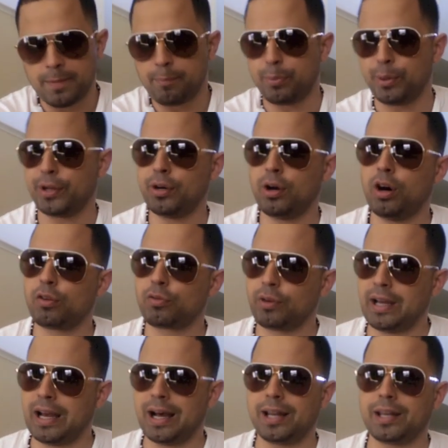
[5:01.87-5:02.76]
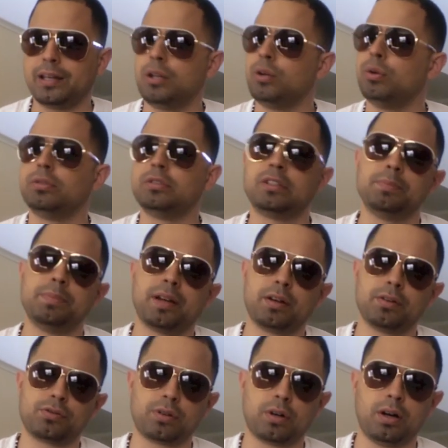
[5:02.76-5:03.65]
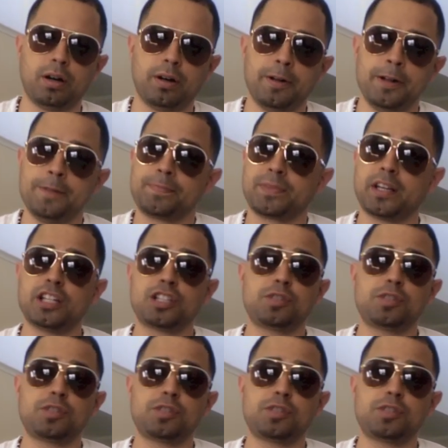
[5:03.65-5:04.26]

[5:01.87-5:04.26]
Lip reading: But in all reality, who's the bigger draw? And